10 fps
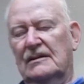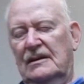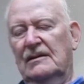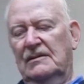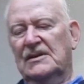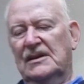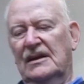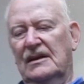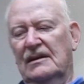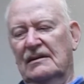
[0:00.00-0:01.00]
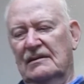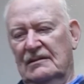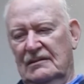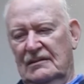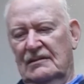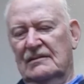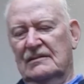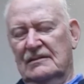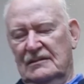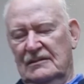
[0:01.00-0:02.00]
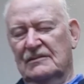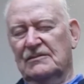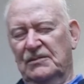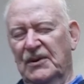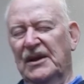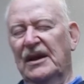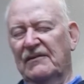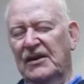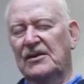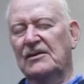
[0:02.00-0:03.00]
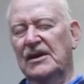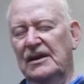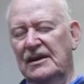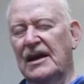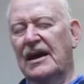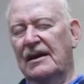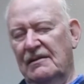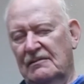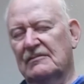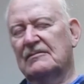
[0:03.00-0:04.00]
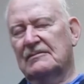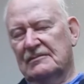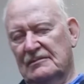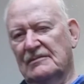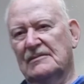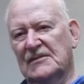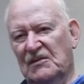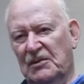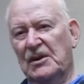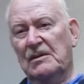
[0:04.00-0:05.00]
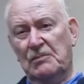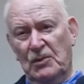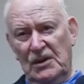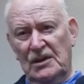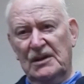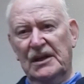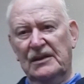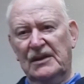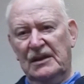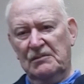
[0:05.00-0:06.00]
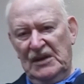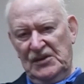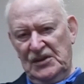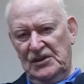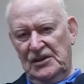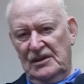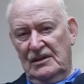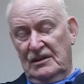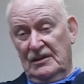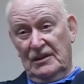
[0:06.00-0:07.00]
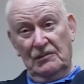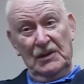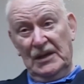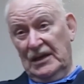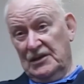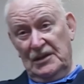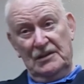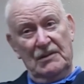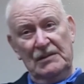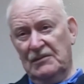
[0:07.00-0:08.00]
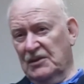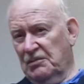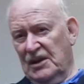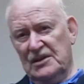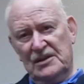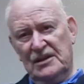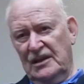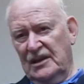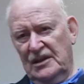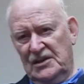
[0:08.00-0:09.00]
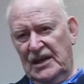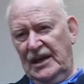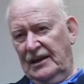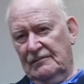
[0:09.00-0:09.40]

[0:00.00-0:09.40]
it was a pretty heavy-duty day. Pretty important to get that message. It went actually right to the president the next day.